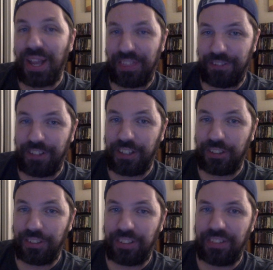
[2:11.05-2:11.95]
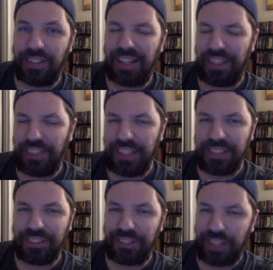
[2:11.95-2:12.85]
The father says, "I think
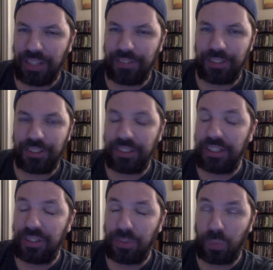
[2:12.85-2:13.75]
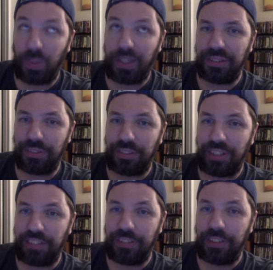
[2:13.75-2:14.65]
it's a television." It's wild stuff.